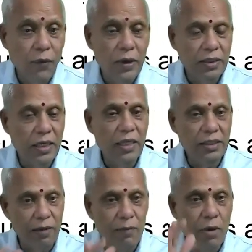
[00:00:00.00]
if I say
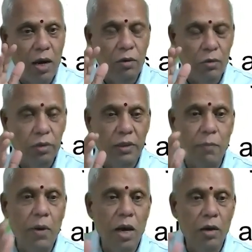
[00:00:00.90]
some
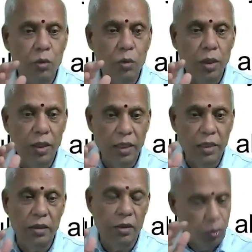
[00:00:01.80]
are good
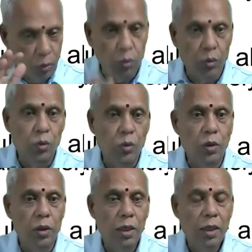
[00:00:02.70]
is
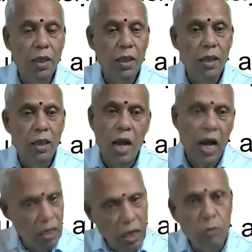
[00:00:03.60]
true,
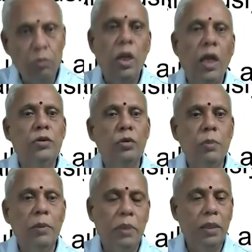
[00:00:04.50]
all are good also
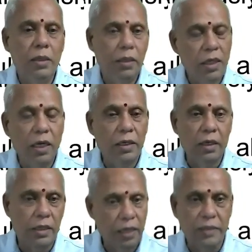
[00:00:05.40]
may be the
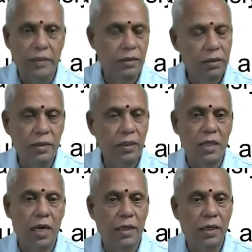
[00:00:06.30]
case, is it
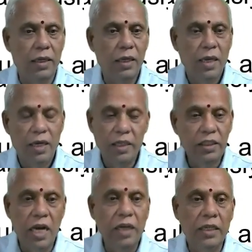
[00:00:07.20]
not? It
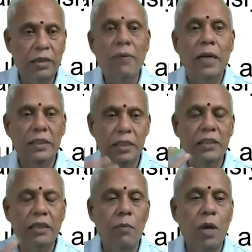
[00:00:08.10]
is not, when I say
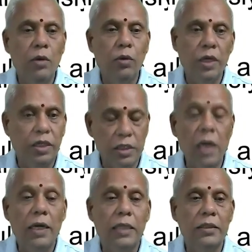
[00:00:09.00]
some are good, it is
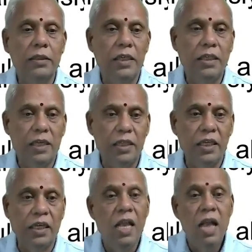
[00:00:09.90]
not necessary that
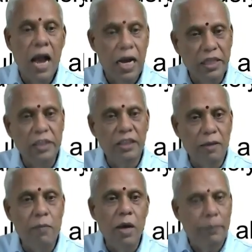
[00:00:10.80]
the other
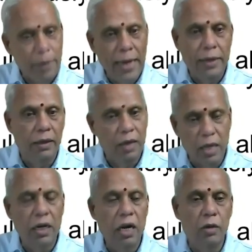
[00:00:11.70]
some are bad
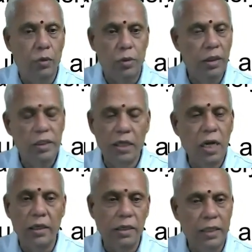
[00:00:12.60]
or not good. It's
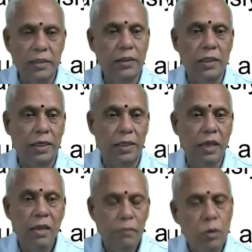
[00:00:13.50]
not necessary.
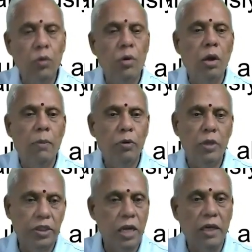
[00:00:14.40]
We don't know about
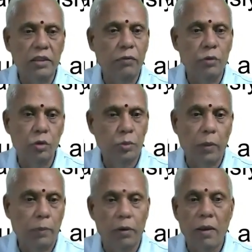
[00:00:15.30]
the status of those
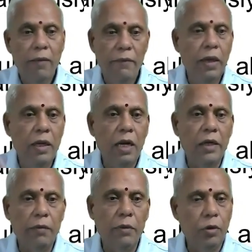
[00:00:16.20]
people. We are
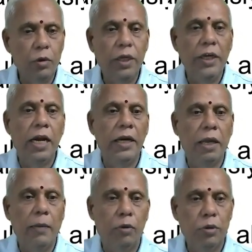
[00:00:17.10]
not giving you any
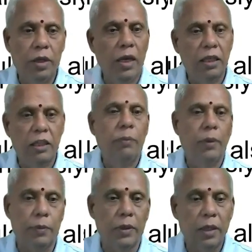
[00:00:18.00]
data about the other
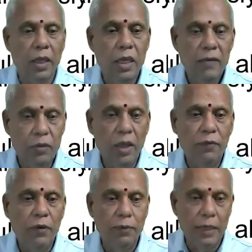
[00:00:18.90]
people.
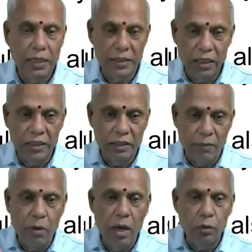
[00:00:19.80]
Therefore, when I say
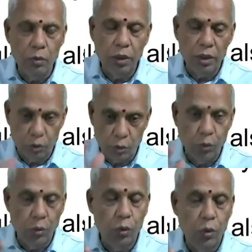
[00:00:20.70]
some are good is
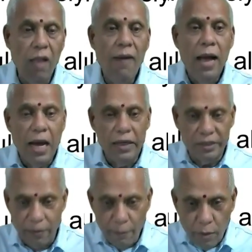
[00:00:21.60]
true or
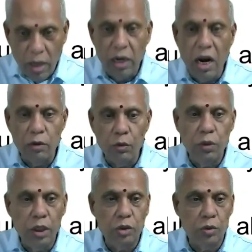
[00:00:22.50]
some are not
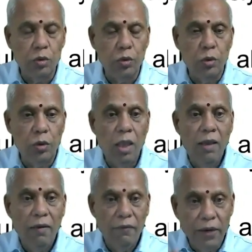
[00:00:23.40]
good is true,
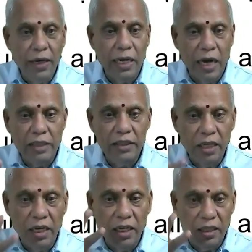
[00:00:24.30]
we cannot
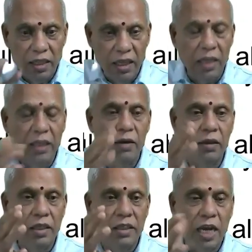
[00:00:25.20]
say
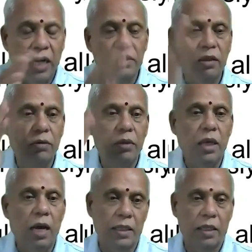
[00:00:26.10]
the status of the
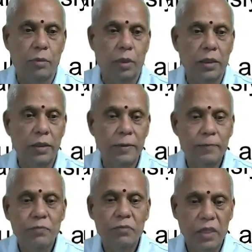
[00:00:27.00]
other one.
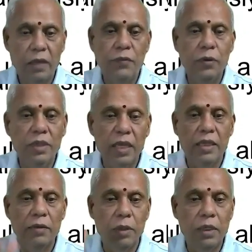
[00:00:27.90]
Therefore, the
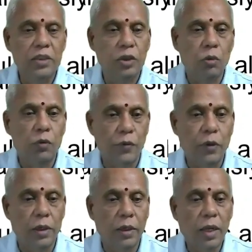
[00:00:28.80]
other one is
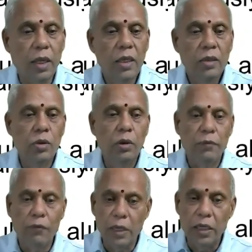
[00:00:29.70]
doubtful. So,
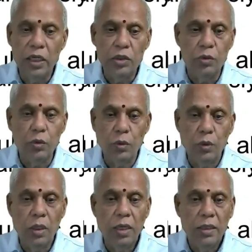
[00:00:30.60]
if one is
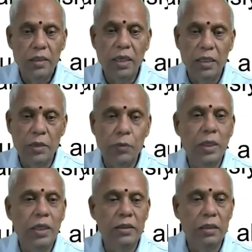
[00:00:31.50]
true, the other
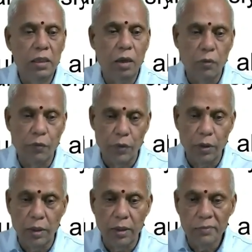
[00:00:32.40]
one is
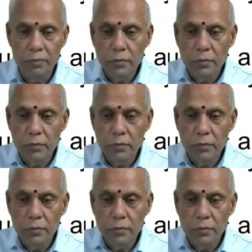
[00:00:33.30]
doubtful.